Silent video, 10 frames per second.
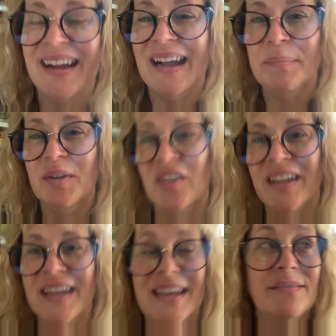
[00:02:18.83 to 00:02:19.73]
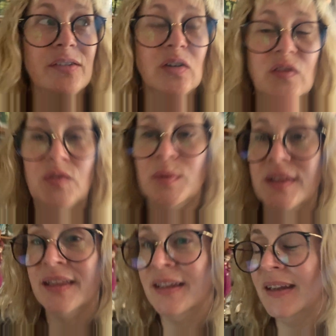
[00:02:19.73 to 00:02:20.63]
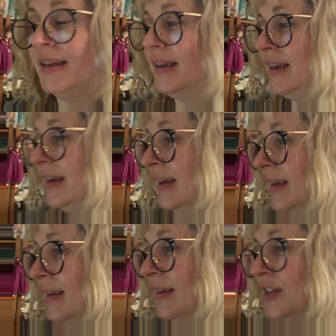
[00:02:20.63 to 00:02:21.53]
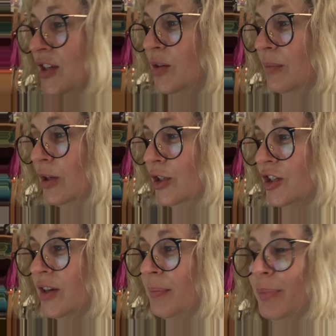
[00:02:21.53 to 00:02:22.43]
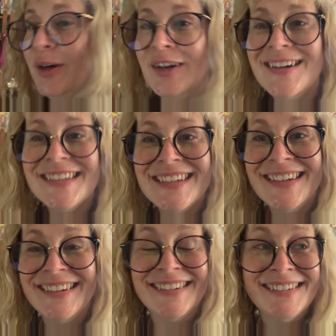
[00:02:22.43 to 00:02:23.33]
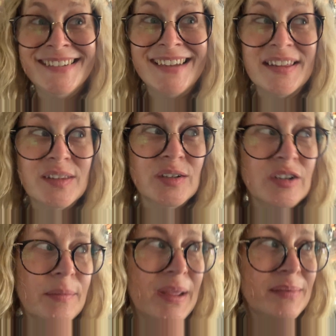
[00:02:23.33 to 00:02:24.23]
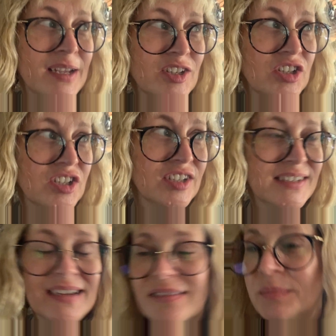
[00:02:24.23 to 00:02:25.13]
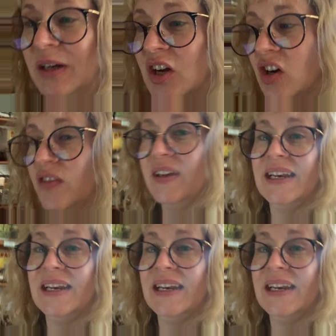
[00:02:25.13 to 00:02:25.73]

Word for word: I'm not getting involved with too much, but I thought maybe I should cut down on my coffee a